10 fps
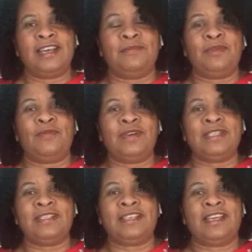But
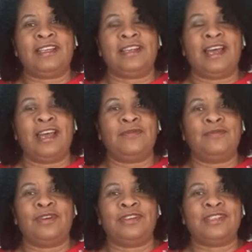once again, I
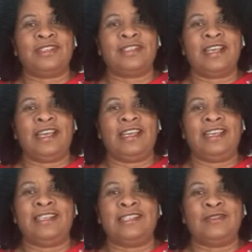want to say
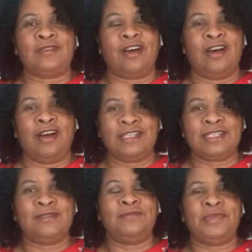it's
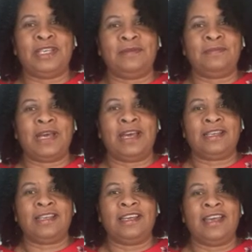awesome being back